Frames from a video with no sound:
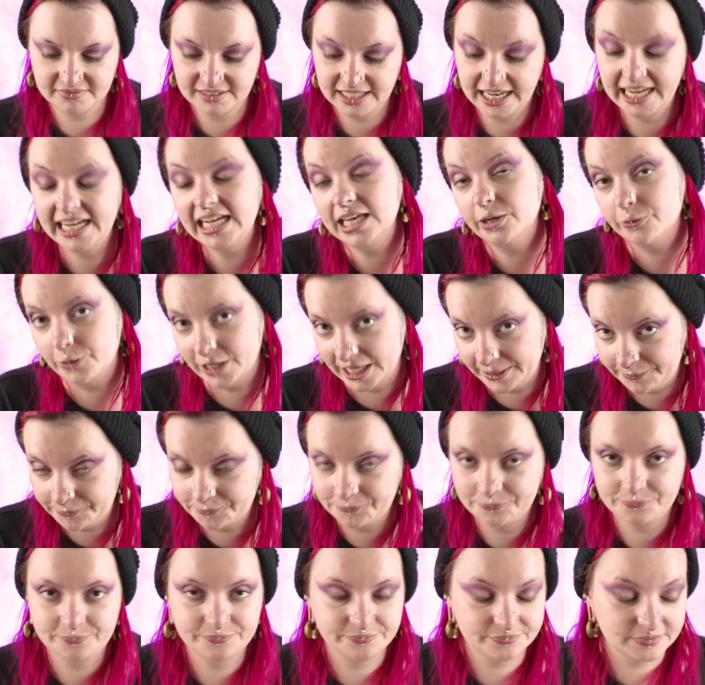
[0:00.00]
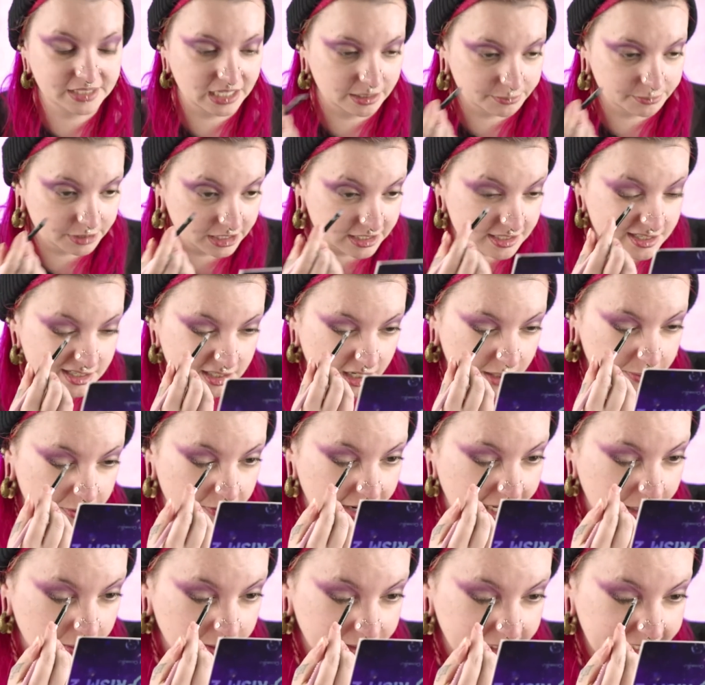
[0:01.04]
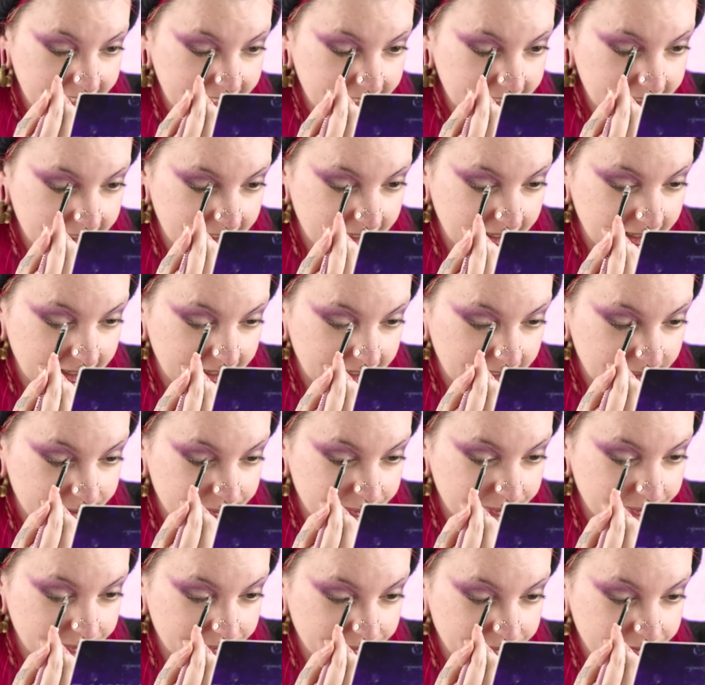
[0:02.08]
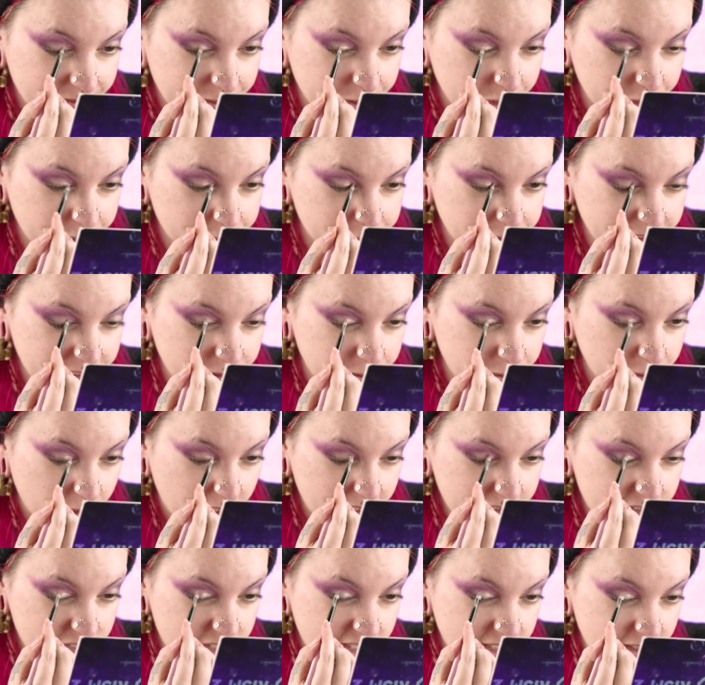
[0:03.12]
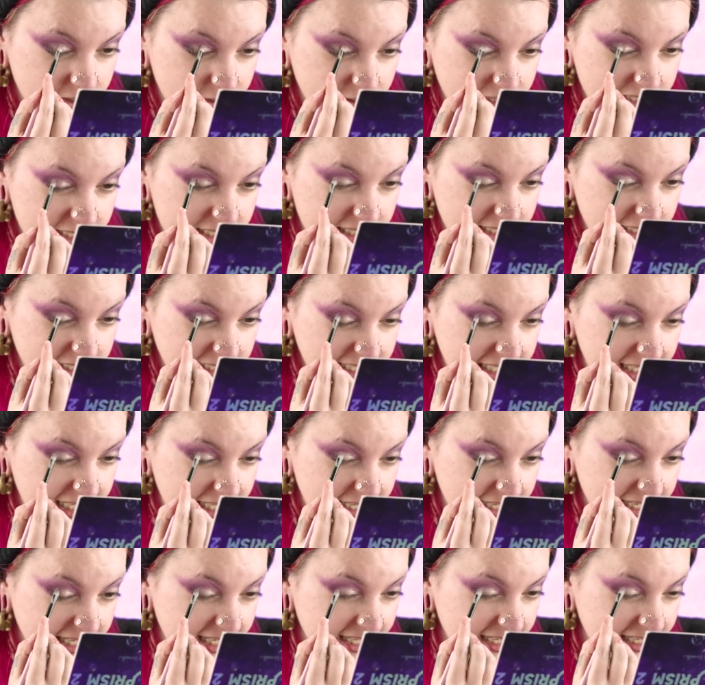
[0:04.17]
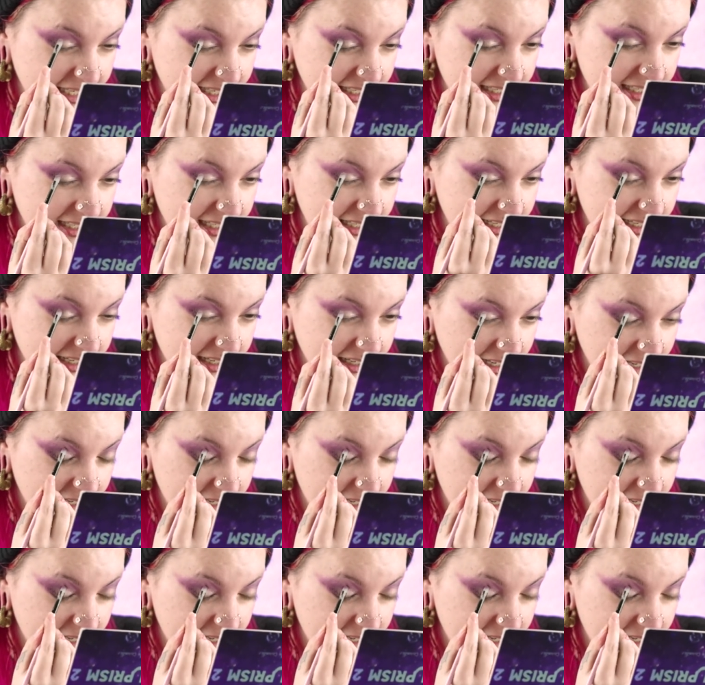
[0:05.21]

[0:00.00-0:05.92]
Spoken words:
anyway, I'm gonna stop rambling. We rewatched it recently and